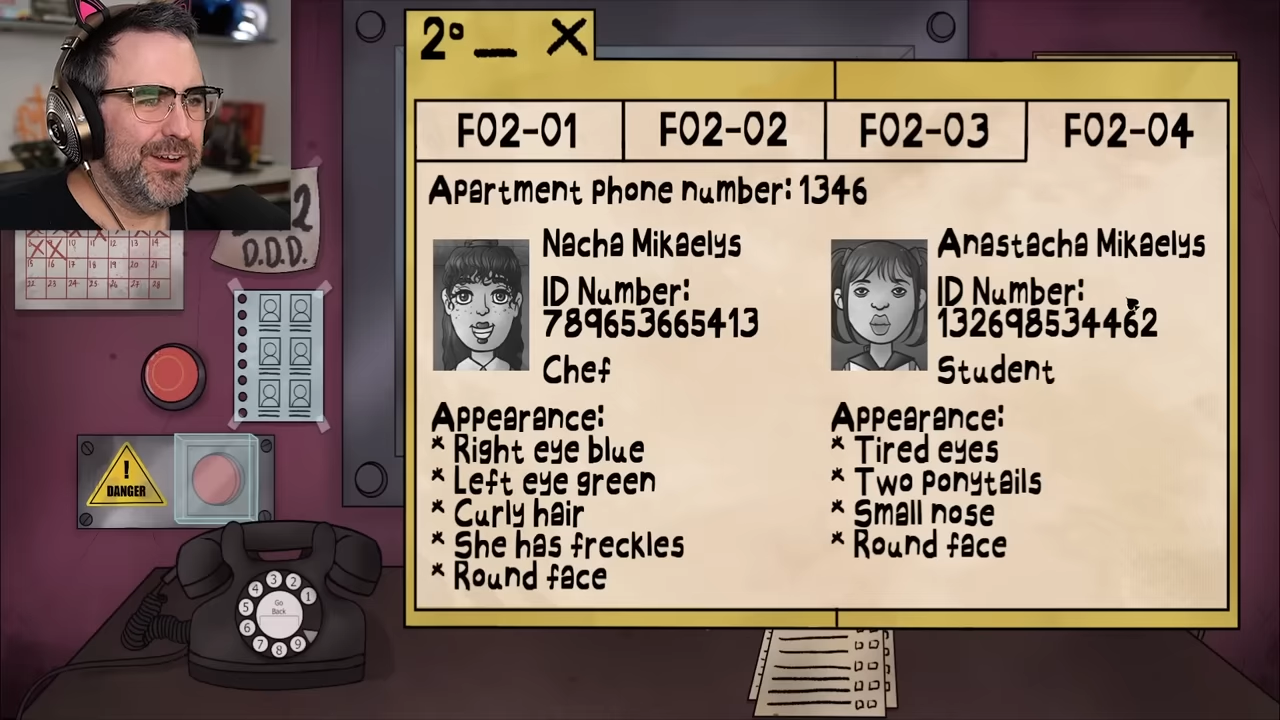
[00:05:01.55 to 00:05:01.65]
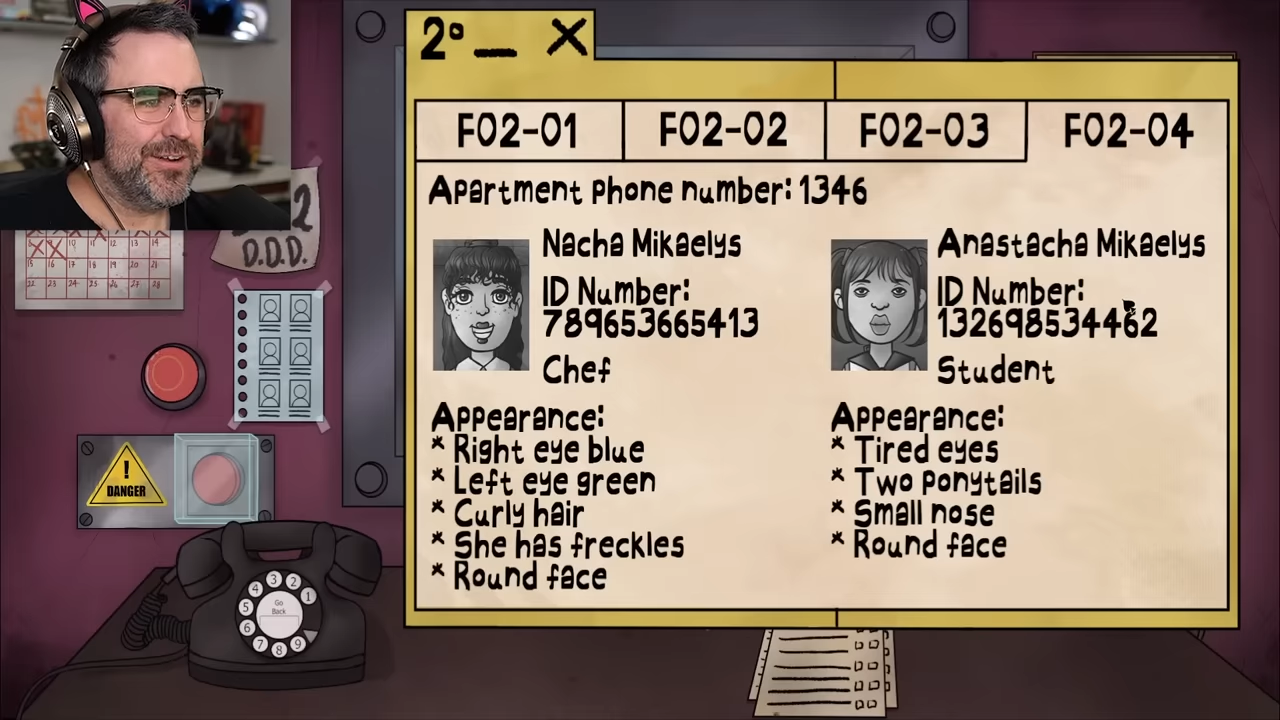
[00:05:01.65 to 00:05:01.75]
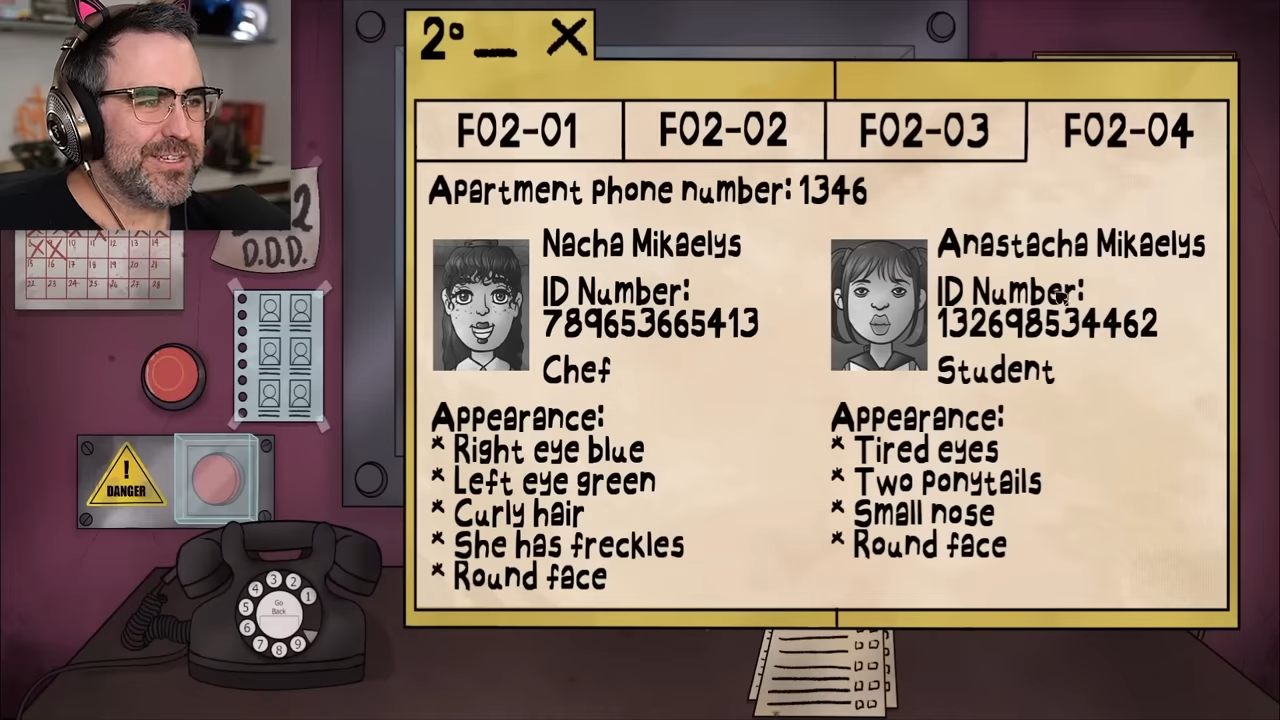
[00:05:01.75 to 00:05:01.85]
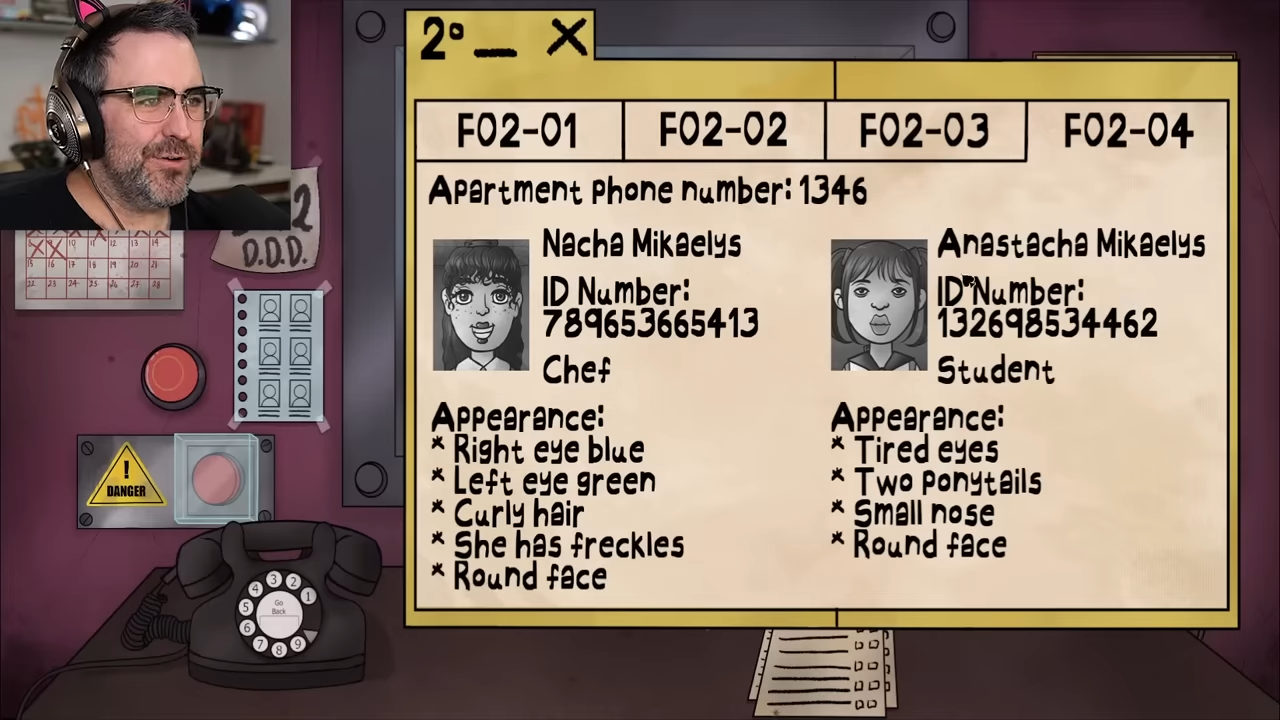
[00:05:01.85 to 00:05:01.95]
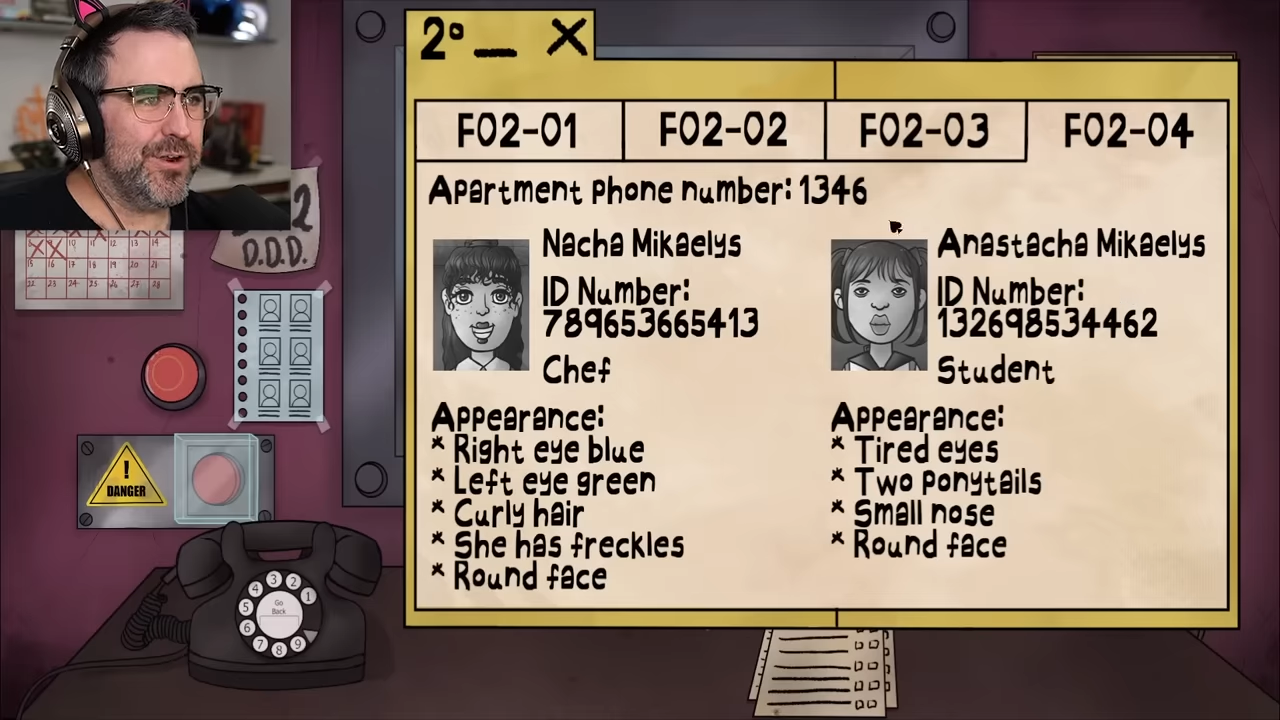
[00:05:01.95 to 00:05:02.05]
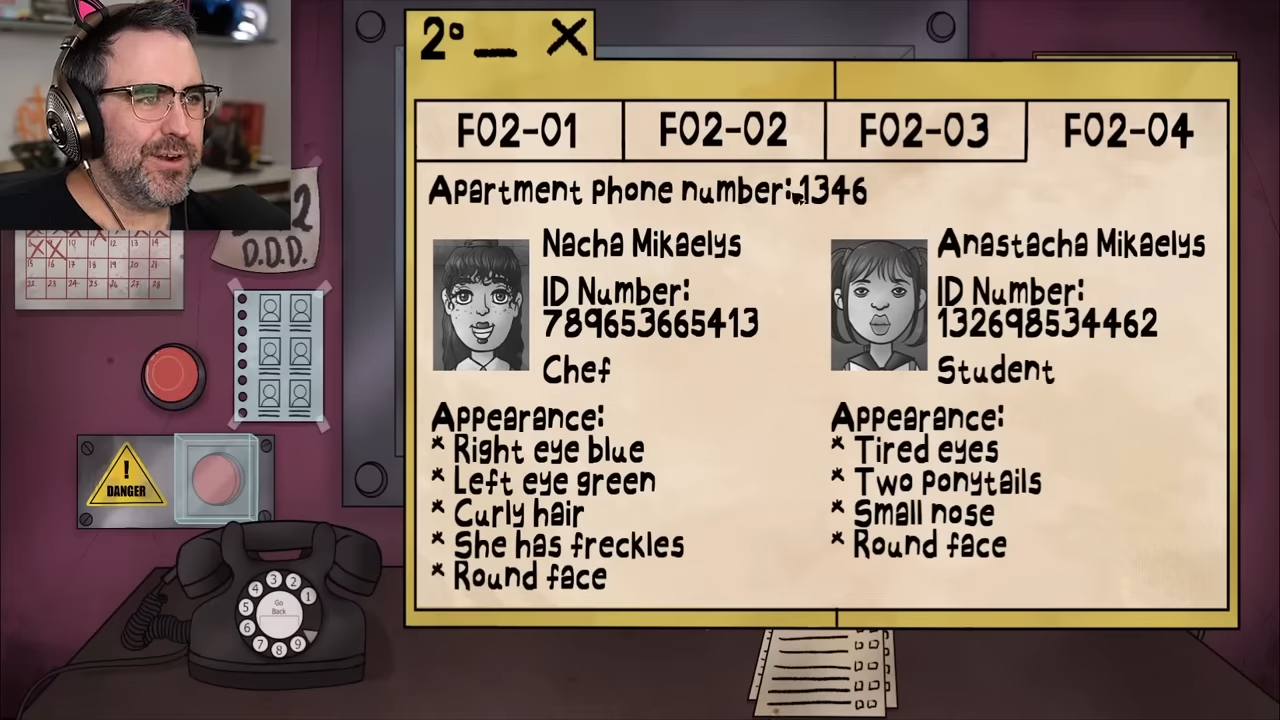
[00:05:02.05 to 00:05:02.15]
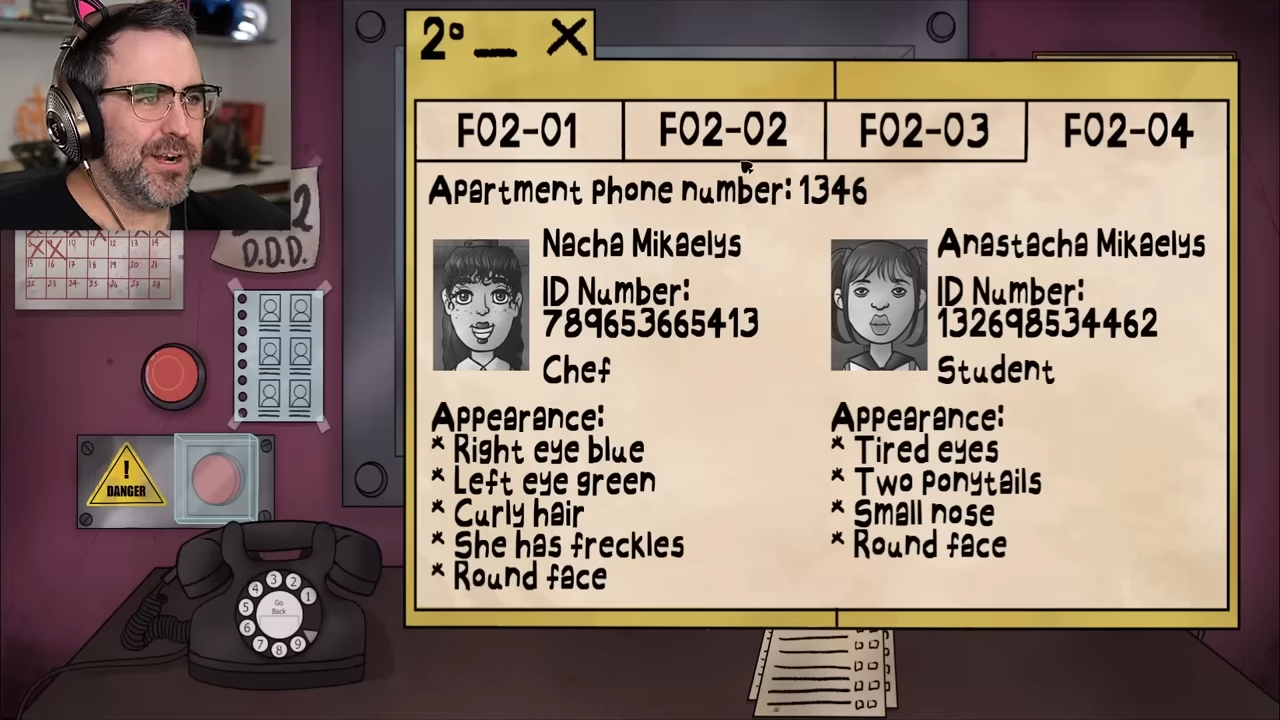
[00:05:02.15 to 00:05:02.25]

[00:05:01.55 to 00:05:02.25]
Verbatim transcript: What's going on